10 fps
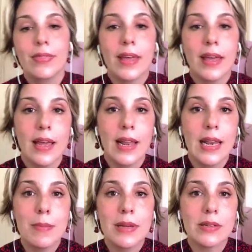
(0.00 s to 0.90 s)
The
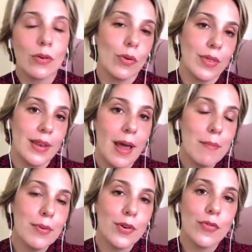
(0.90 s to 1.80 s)
limit or the
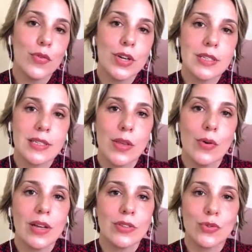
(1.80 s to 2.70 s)
number of words that
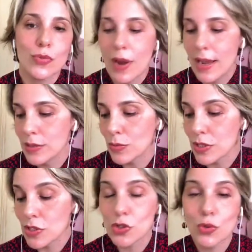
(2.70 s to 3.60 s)
you had to write
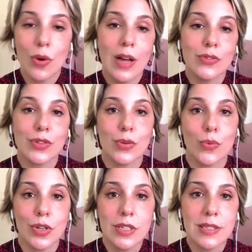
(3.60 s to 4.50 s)
was
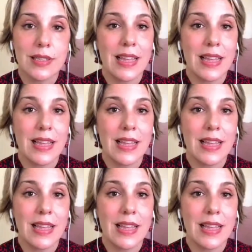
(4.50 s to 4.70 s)
200 words.